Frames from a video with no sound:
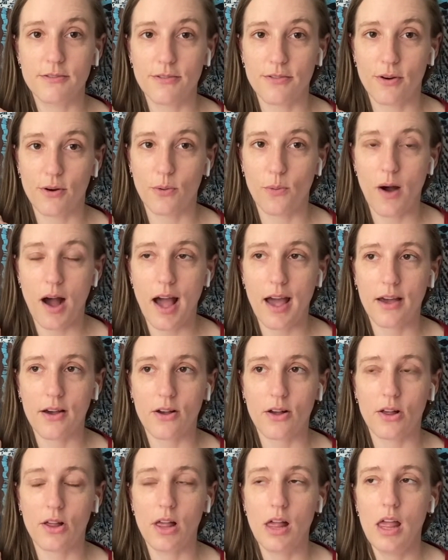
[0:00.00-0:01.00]
for a
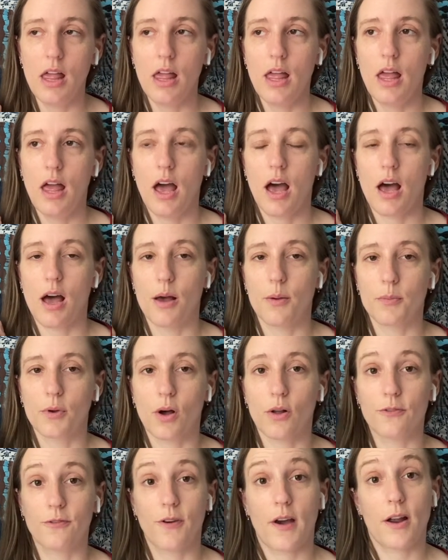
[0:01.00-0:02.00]
while um,
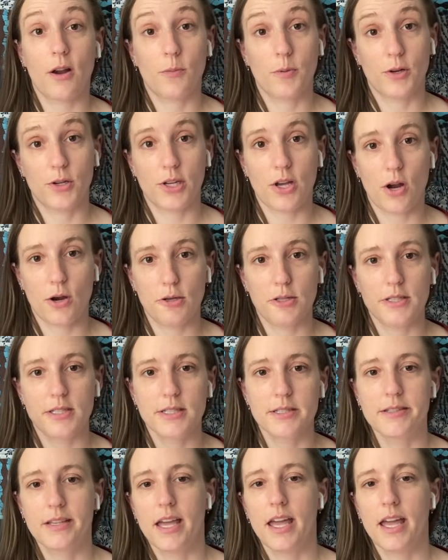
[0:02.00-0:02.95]
called Firebird Yarns.